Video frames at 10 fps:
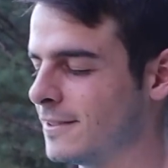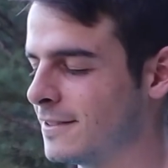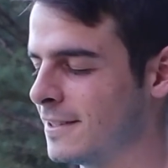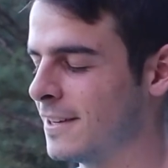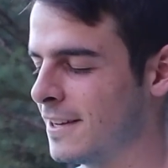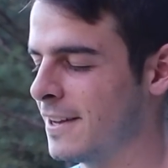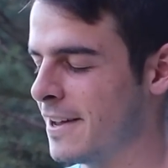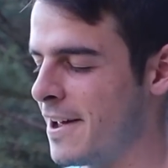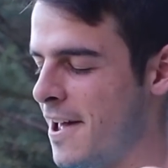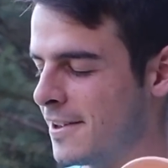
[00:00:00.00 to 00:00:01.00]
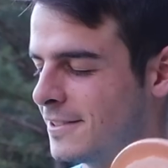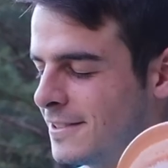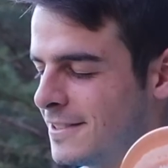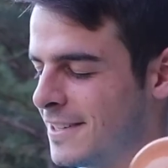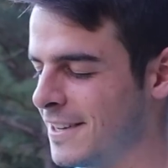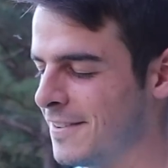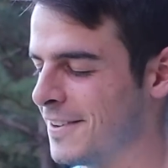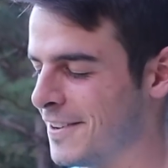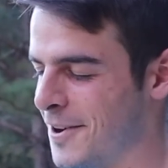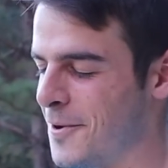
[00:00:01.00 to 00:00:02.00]
Two grams heavier. Look at
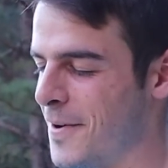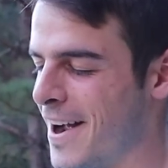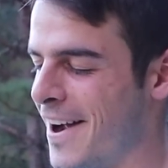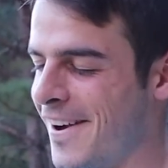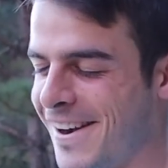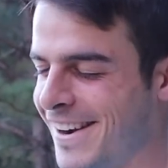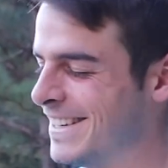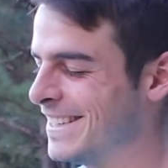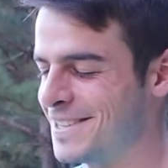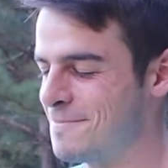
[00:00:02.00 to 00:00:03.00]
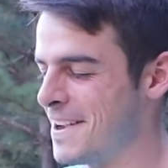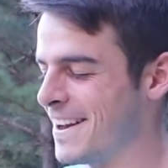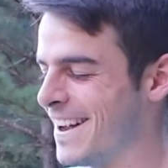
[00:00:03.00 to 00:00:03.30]
that. This oh, guy wow.